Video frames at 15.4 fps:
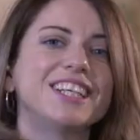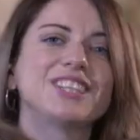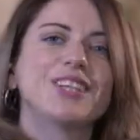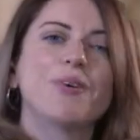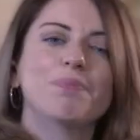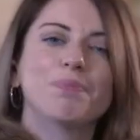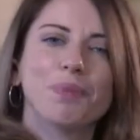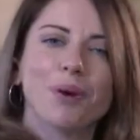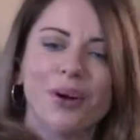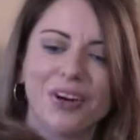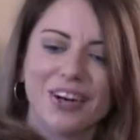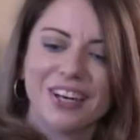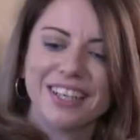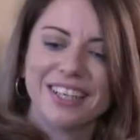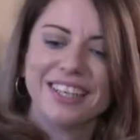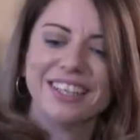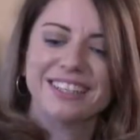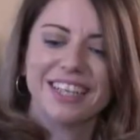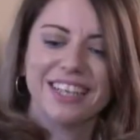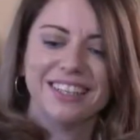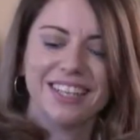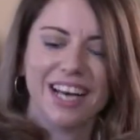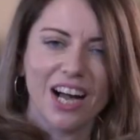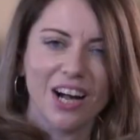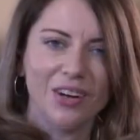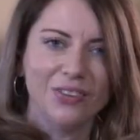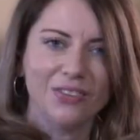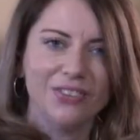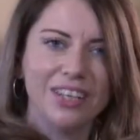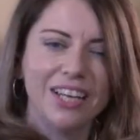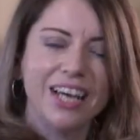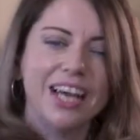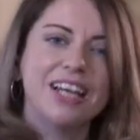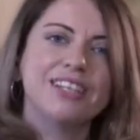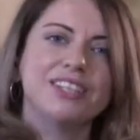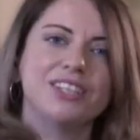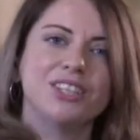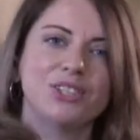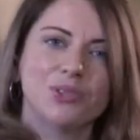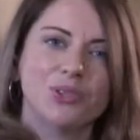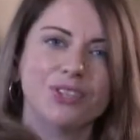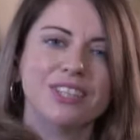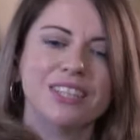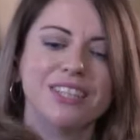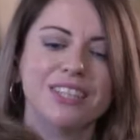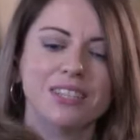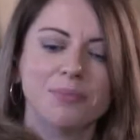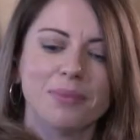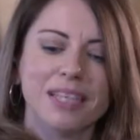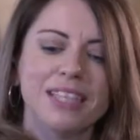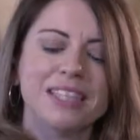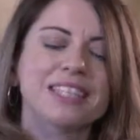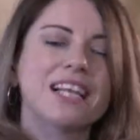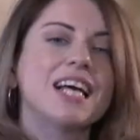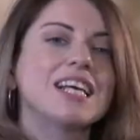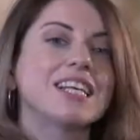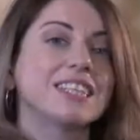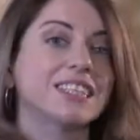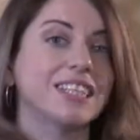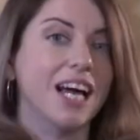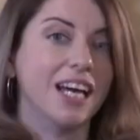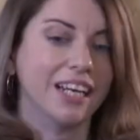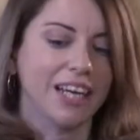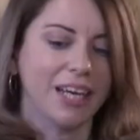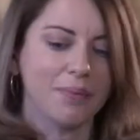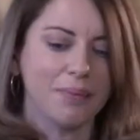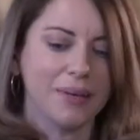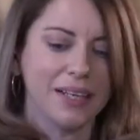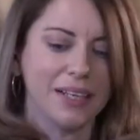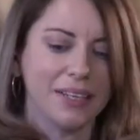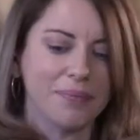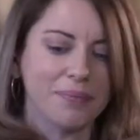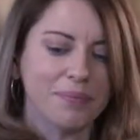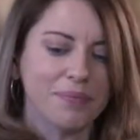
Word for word: So perk is a noun, and in Georgian it means sargebeli.